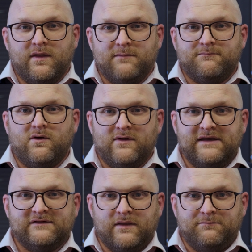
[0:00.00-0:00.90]
the
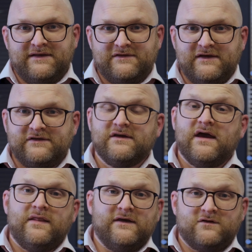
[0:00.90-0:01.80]
employees of the business.
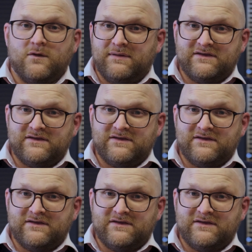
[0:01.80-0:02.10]
These could be